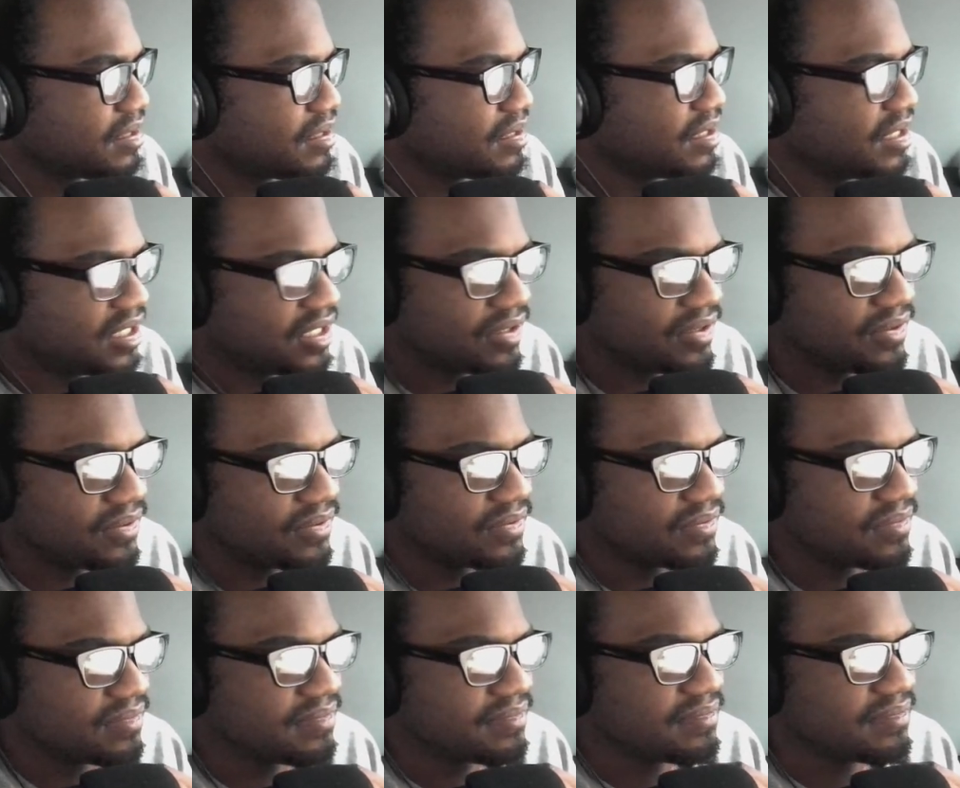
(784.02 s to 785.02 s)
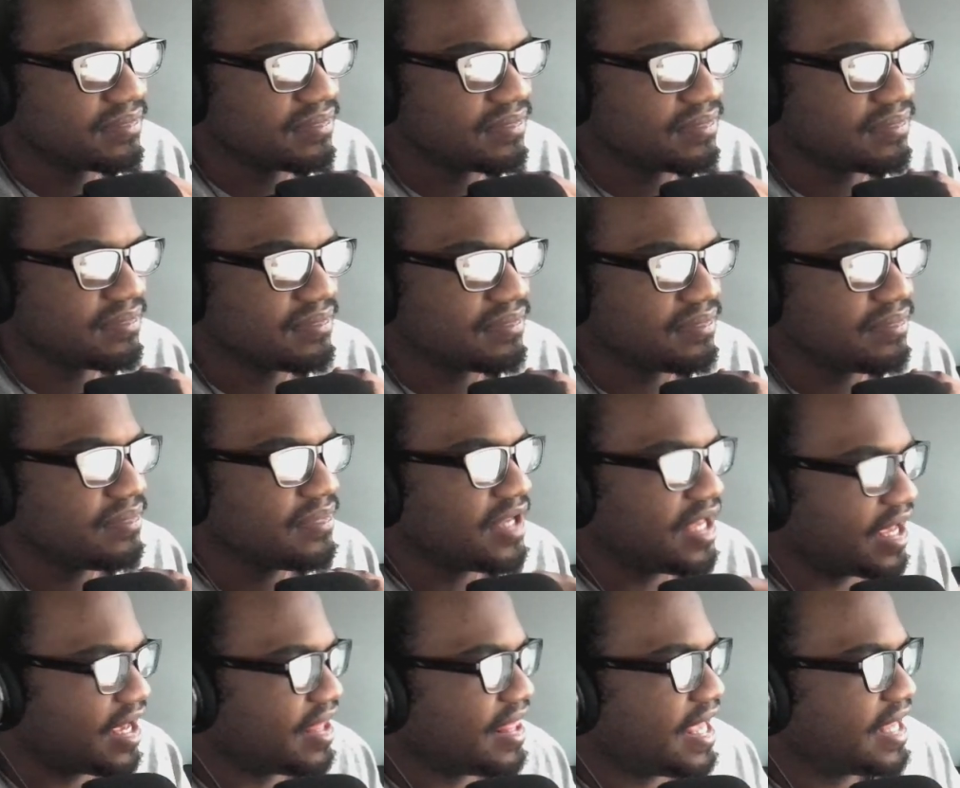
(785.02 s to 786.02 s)
So
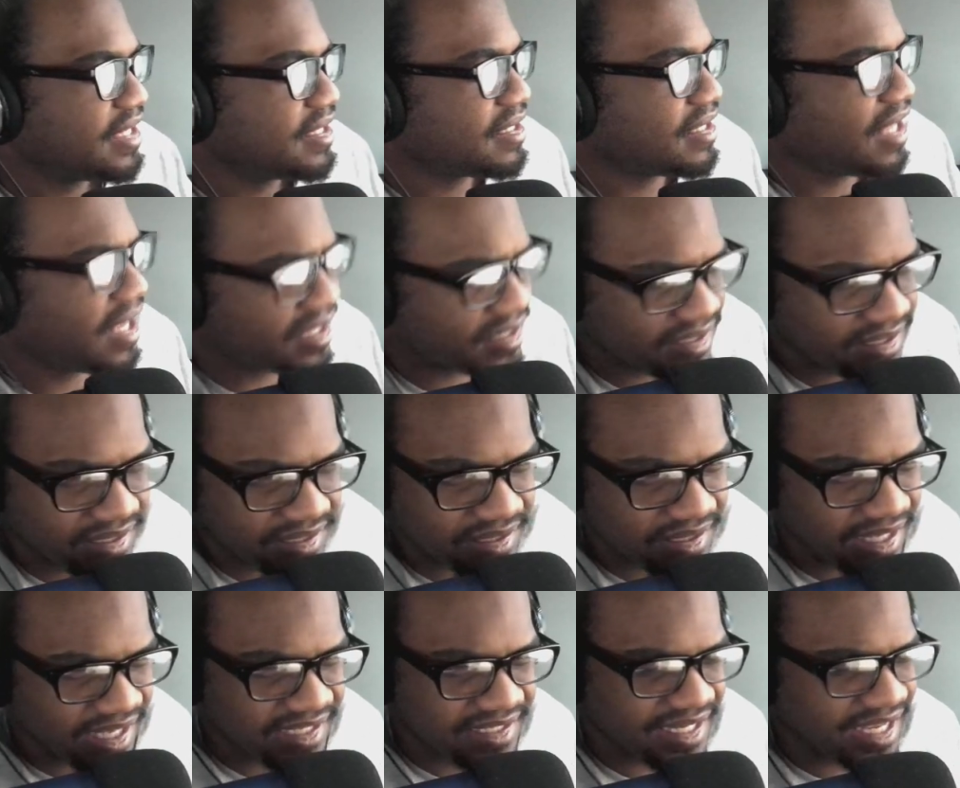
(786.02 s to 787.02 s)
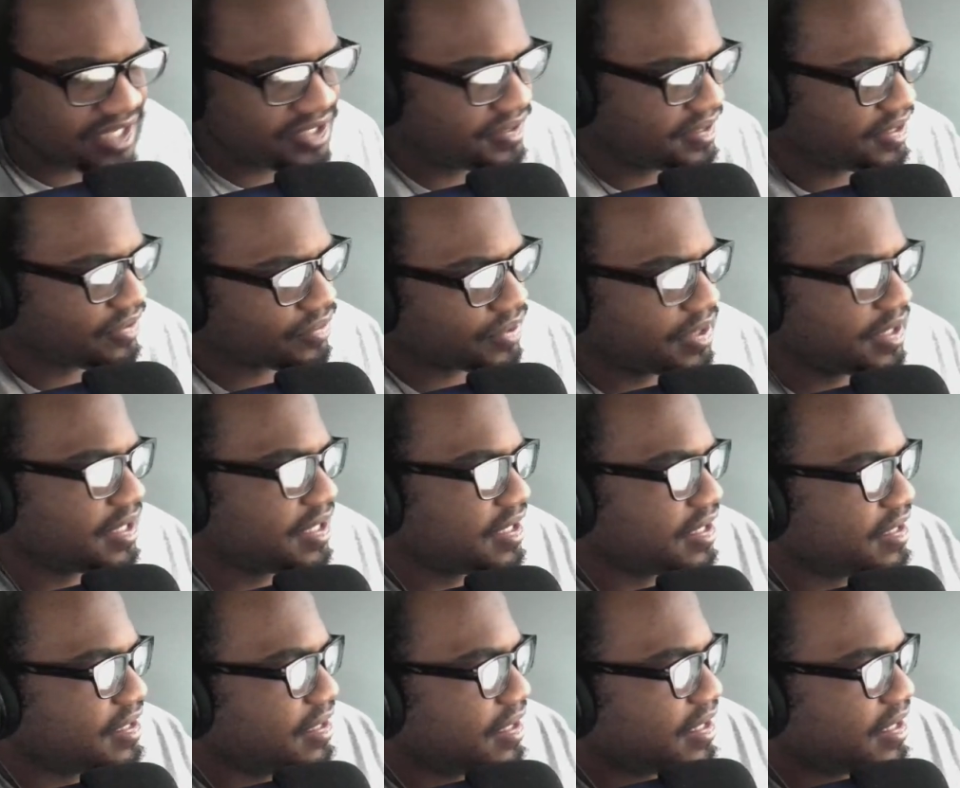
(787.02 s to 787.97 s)
yeah, that's actually really good.